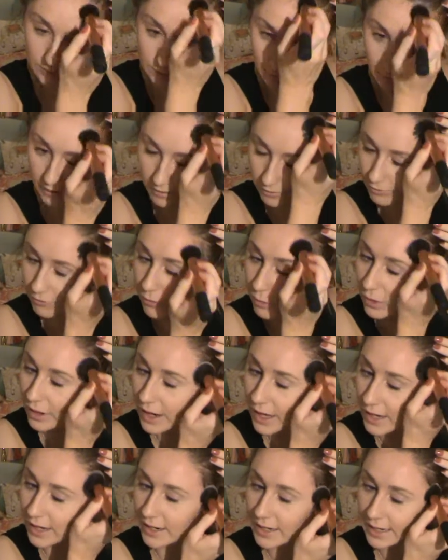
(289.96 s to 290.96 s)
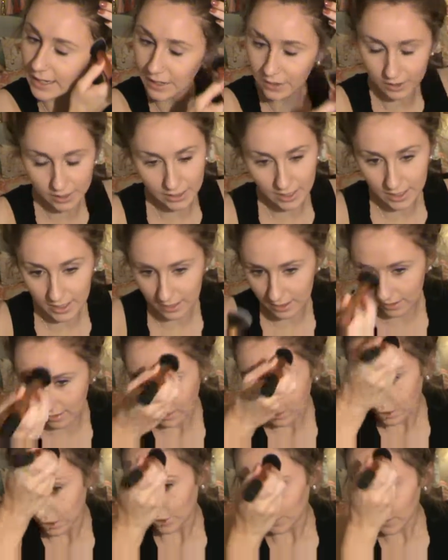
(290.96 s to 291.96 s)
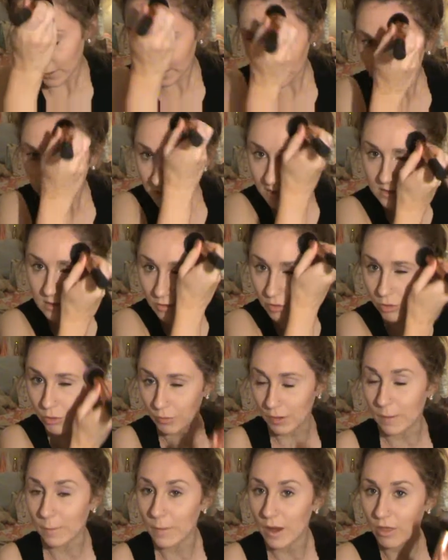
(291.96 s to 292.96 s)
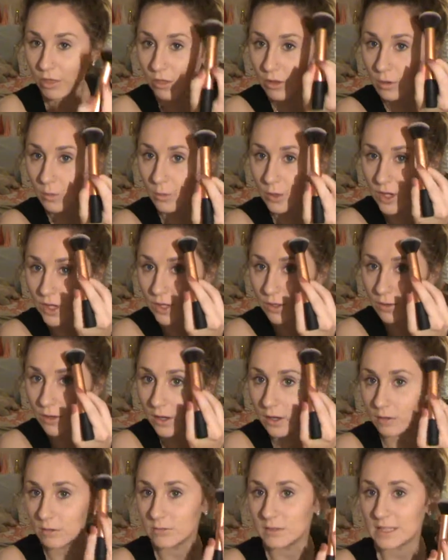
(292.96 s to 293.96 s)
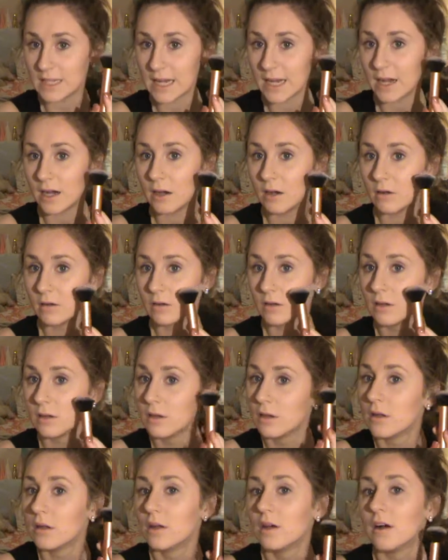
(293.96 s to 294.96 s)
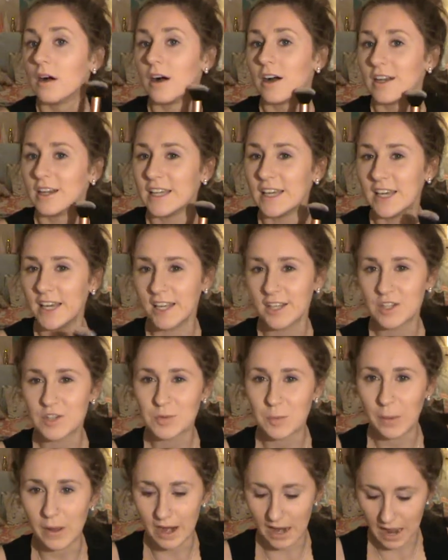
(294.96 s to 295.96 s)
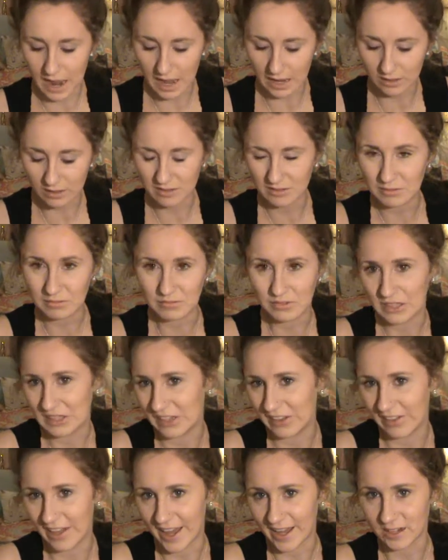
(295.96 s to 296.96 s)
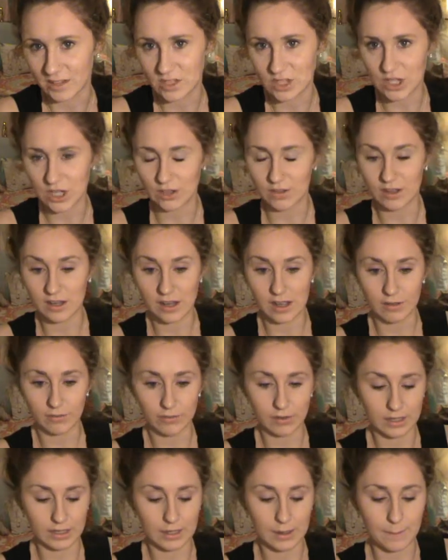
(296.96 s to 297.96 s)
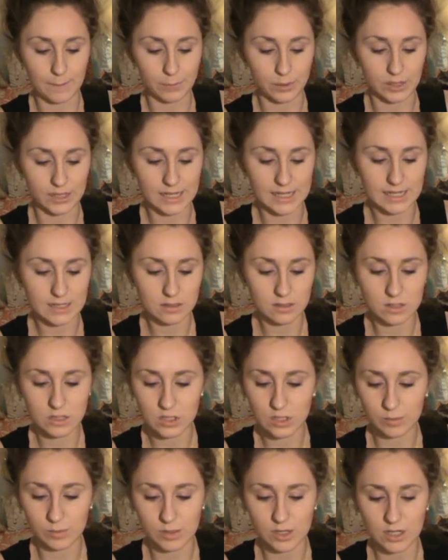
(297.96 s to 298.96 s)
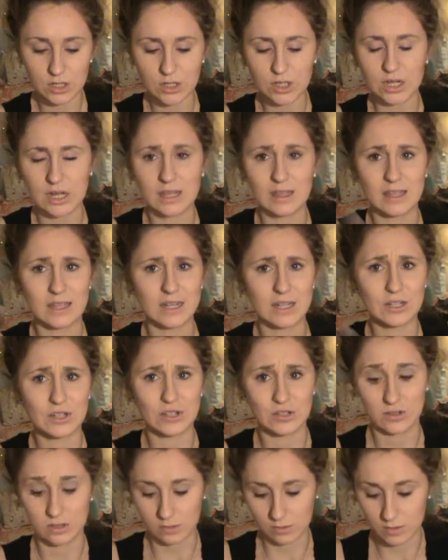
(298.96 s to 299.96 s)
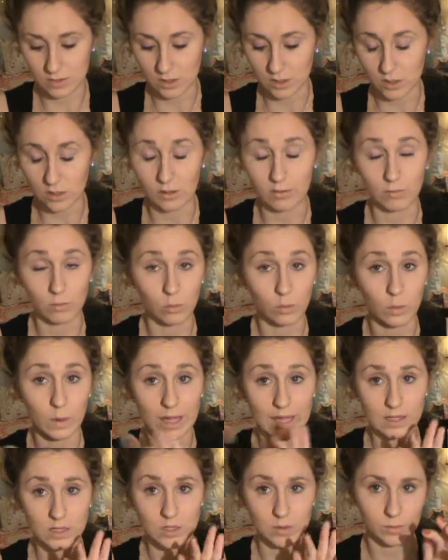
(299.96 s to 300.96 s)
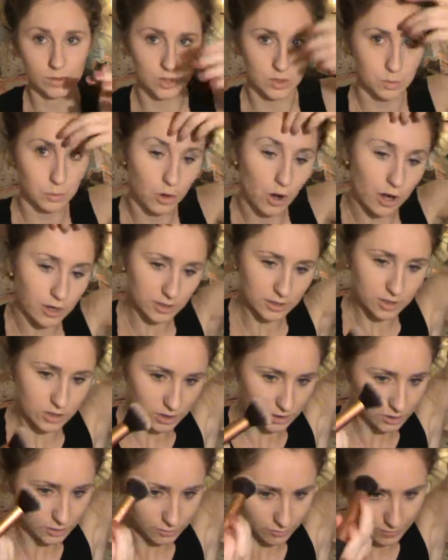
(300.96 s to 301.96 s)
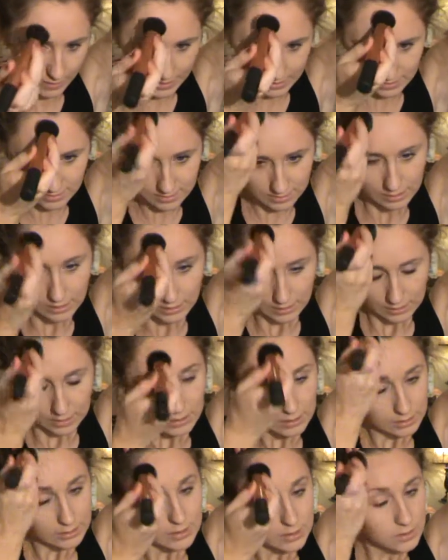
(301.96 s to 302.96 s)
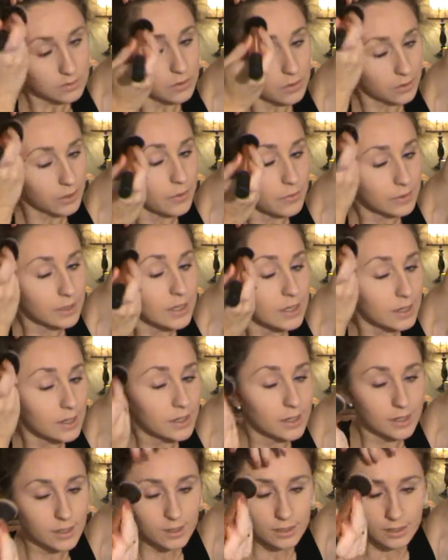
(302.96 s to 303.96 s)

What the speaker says: my forehead area. You can use the 3 method where you go down on each, but I don't really like to do that. I feel like it blends too much and then it just looks like you have way too much product on your face. So I'll go here